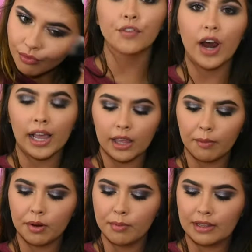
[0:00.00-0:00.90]
For highlight,
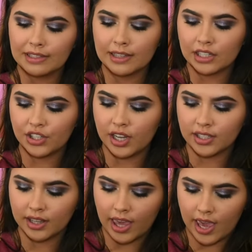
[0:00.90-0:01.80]
I'm going to be using the shades
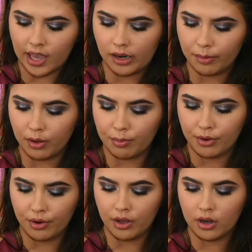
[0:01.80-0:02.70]
in the K K W
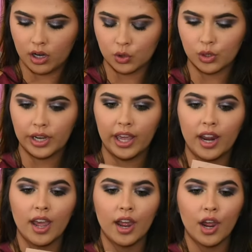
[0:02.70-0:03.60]
Beauty Contour Kit.
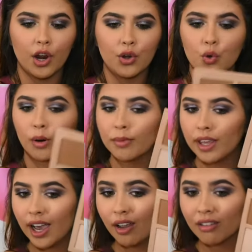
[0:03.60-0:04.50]
Normally,
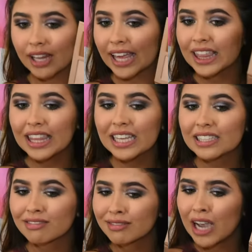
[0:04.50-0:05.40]
I don't like
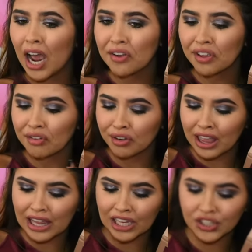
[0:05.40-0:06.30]
these kind of like
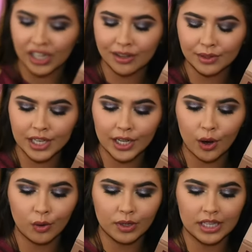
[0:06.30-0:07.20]
really light shades. I was going to go
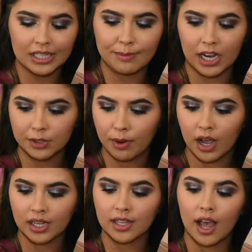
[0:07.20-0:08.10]
in with the
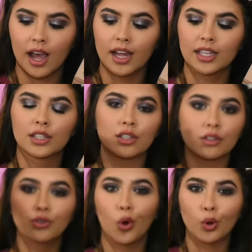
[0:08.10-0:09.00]
Smashbox uh,
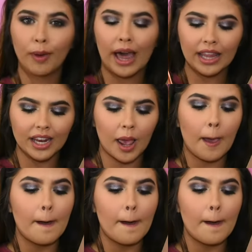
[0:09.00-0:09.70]
Gold Palette,